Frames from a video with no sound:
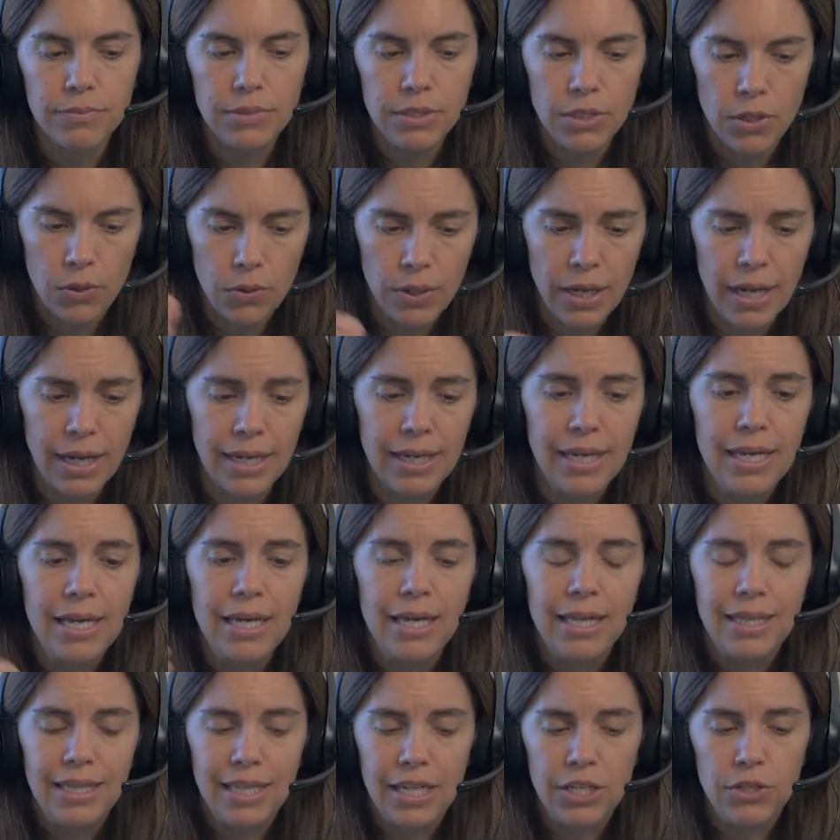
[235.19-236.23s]
Okay,
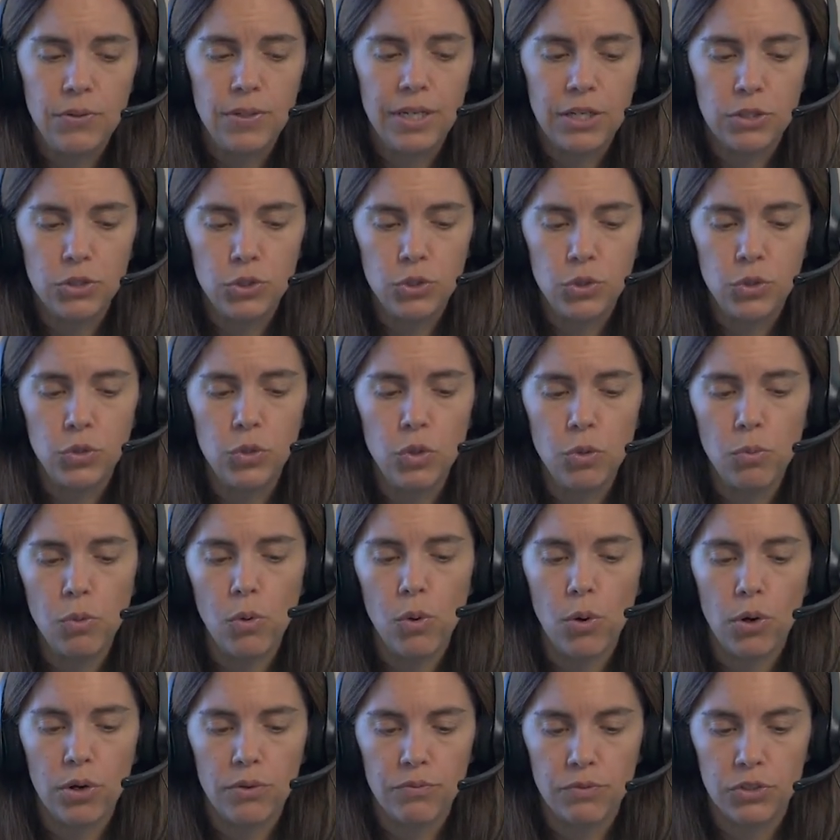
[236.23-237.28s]
then you get 2
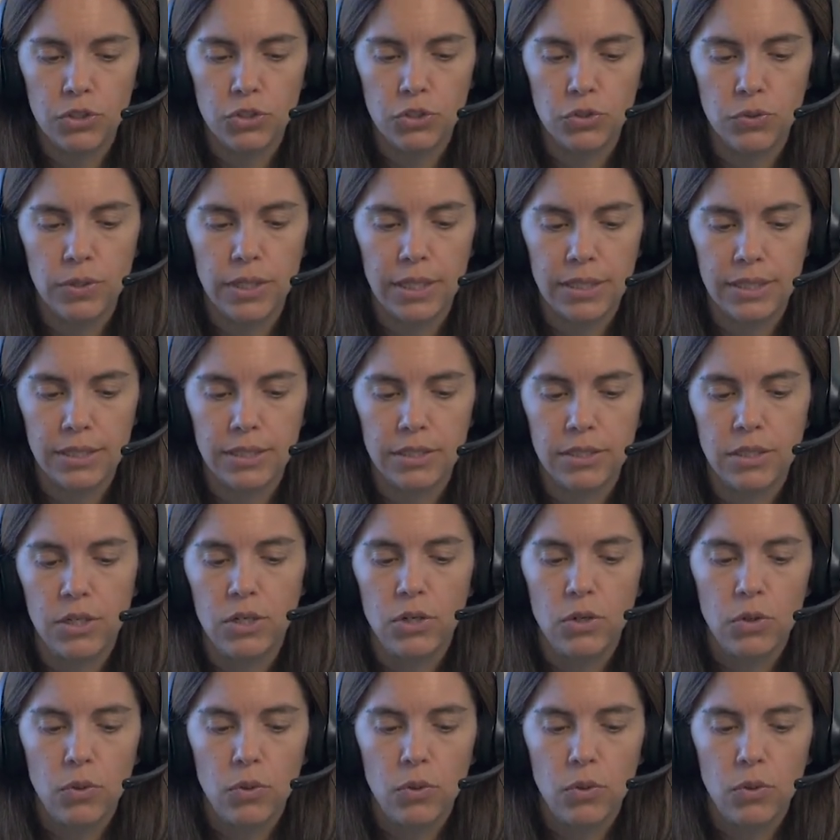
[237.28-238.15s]
more of the treats